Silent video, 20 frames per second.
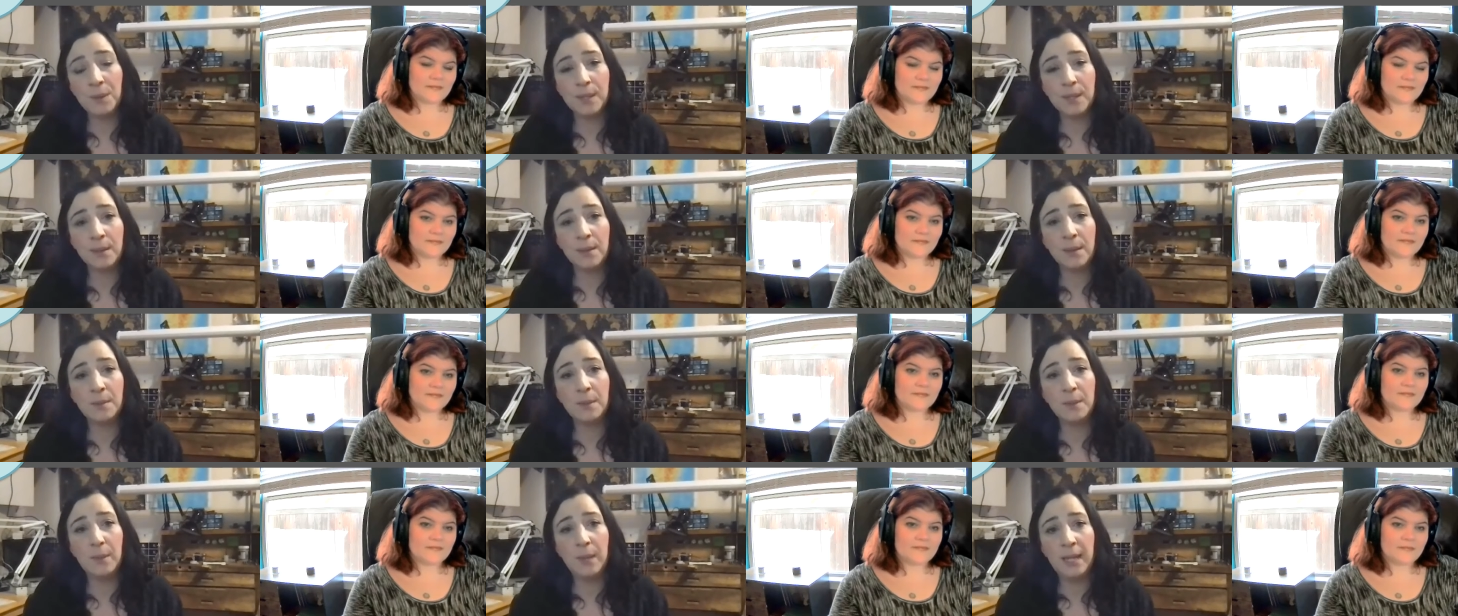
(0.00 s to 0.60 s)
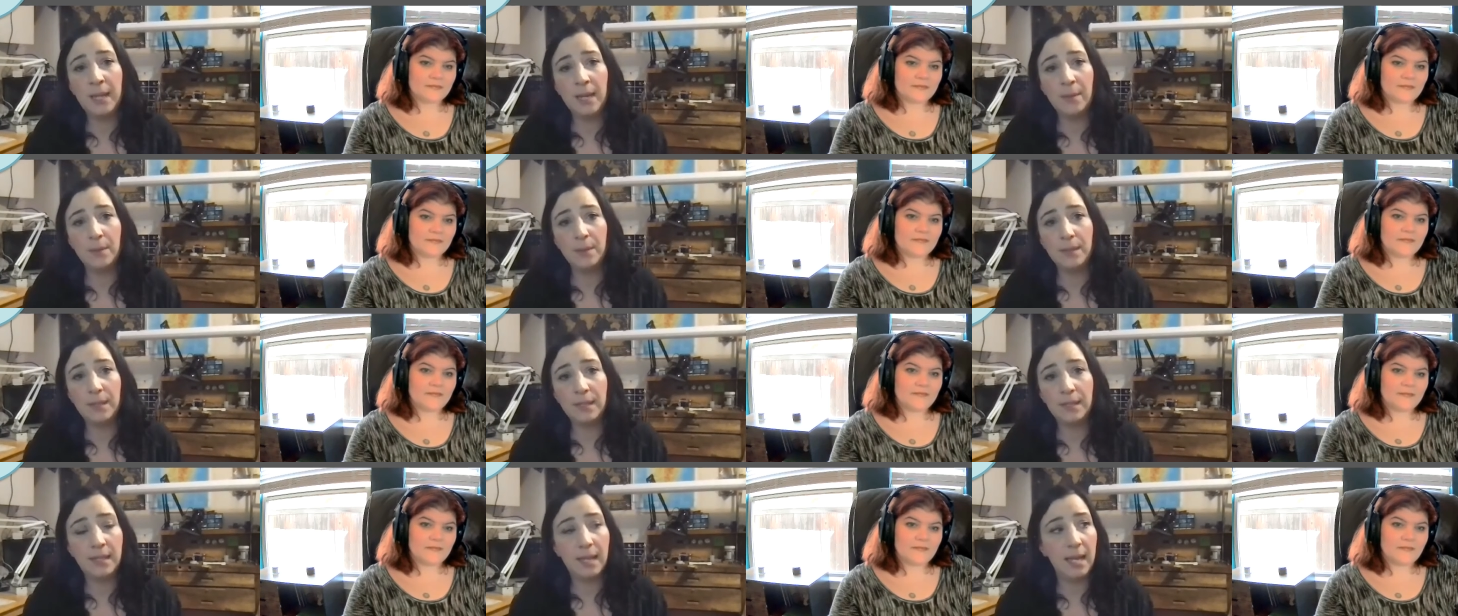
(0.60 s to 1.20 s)
Speaker 1: So sometimes being
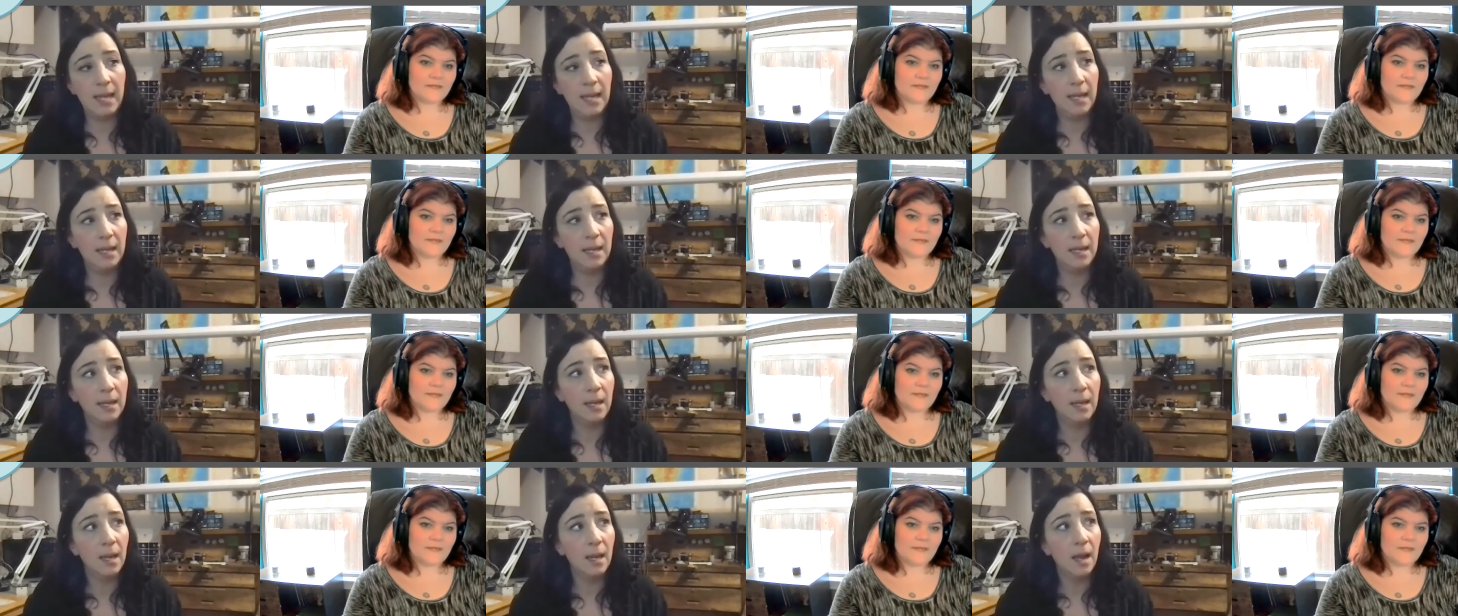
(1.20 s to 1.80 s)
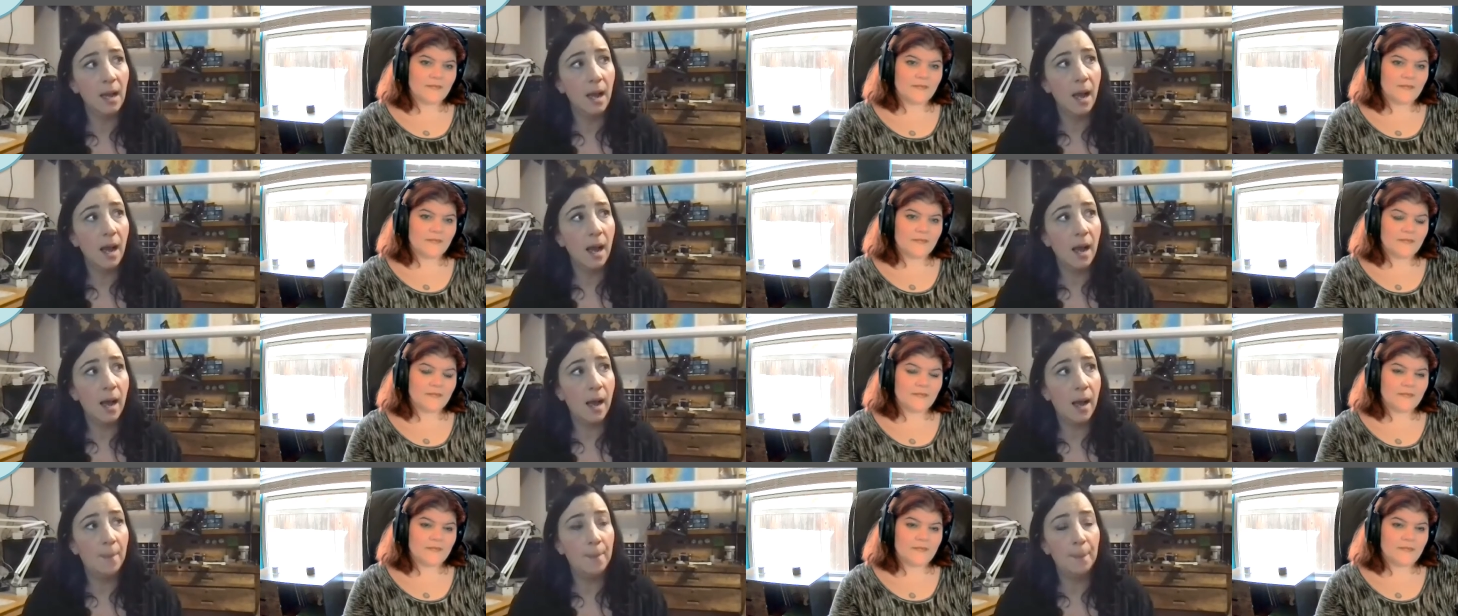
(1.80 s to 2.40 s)
able to take
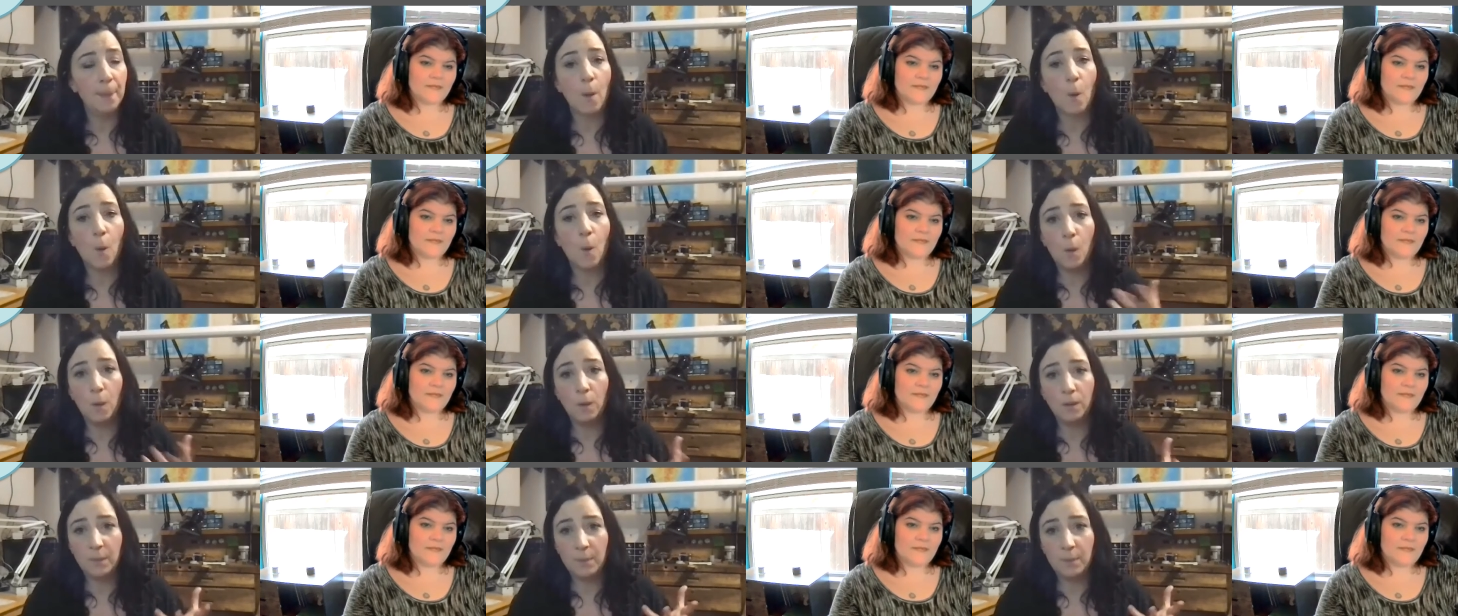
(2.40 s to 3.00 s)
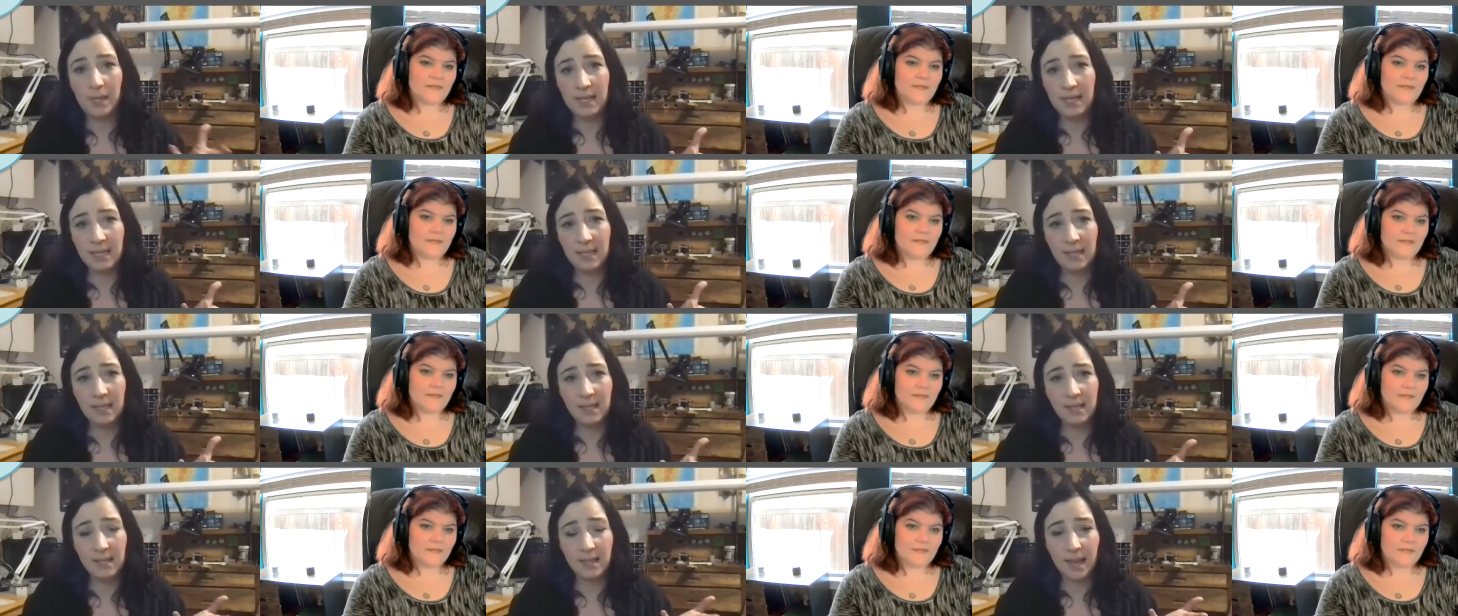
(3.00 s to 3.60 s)
um, old
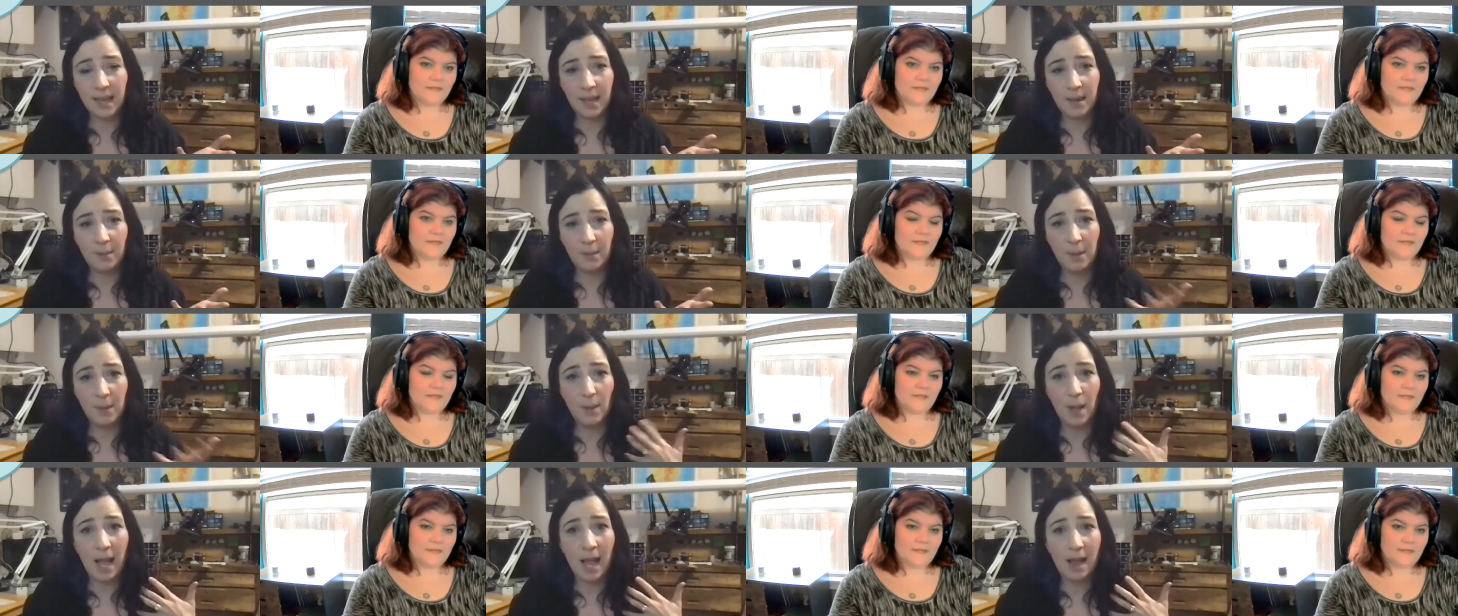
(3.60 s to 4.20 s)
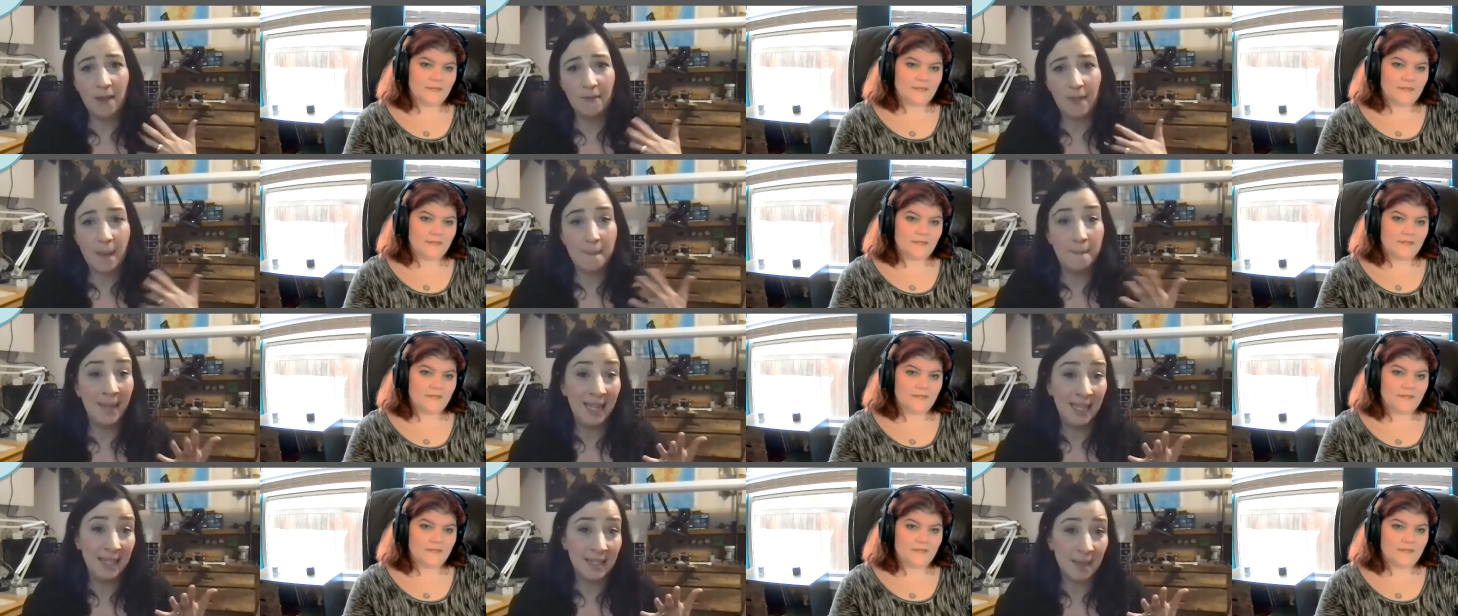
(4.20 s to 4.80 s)
pieces that people have
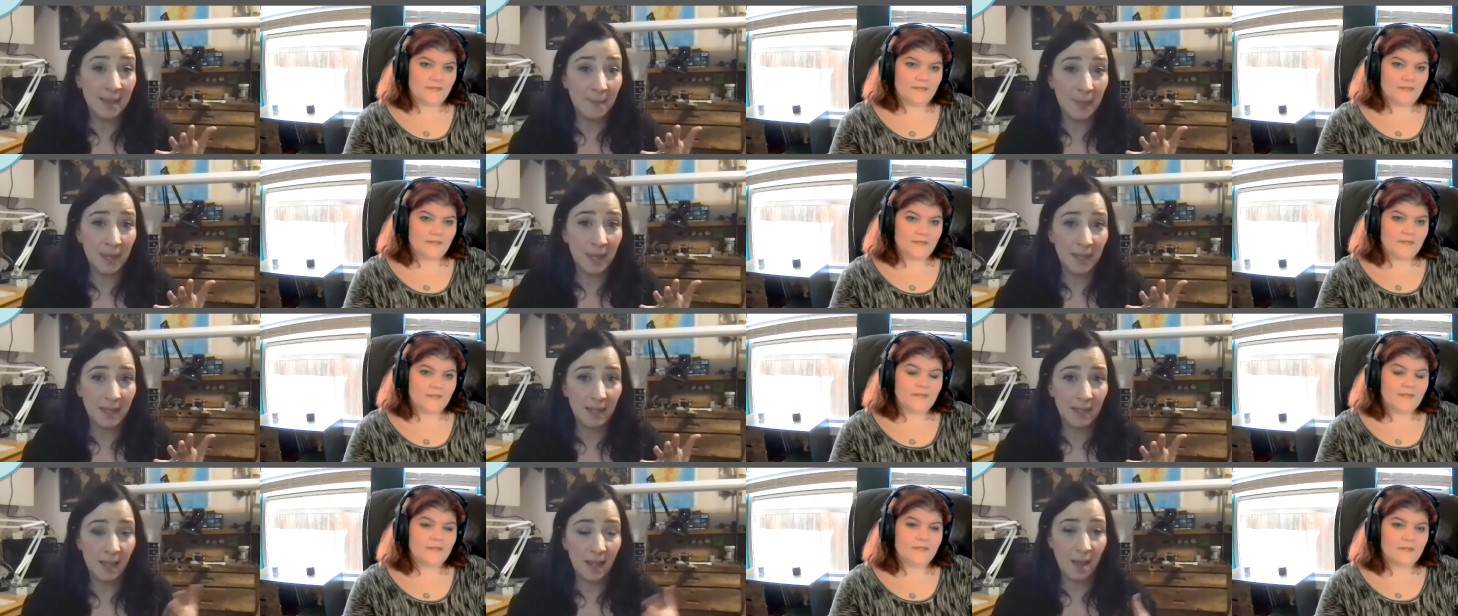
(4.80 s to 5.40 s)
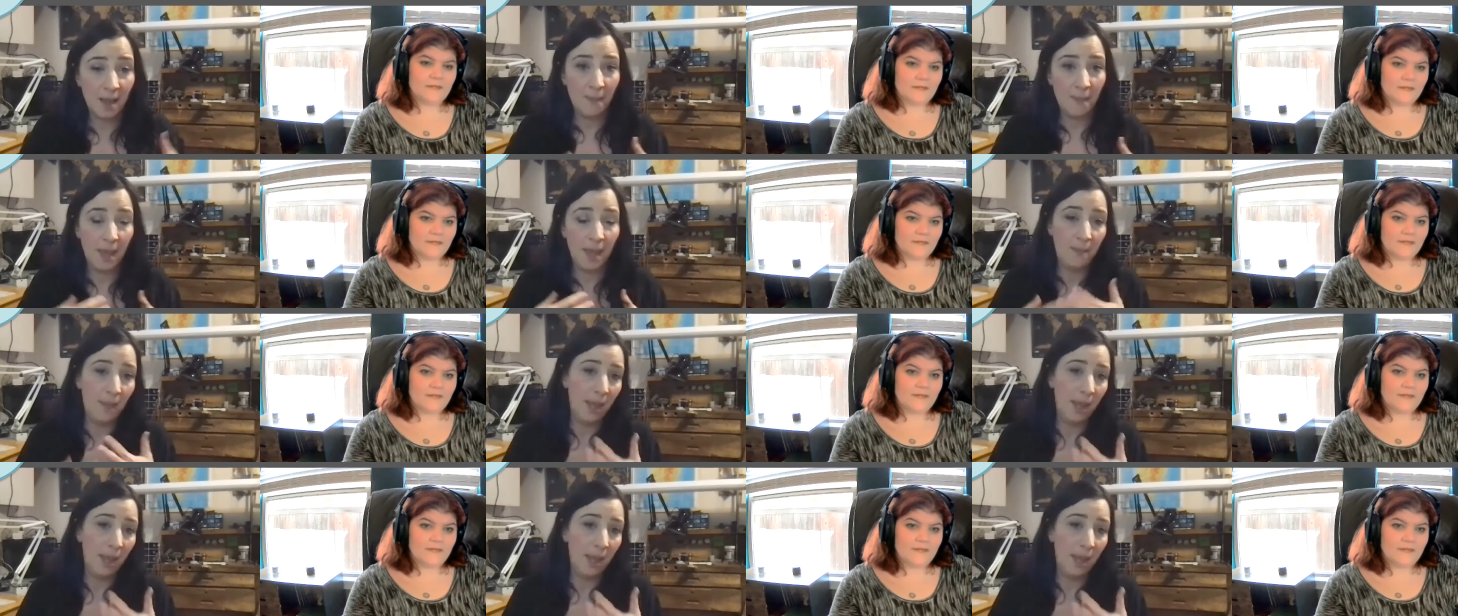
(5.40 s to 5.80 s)
that mean something to them and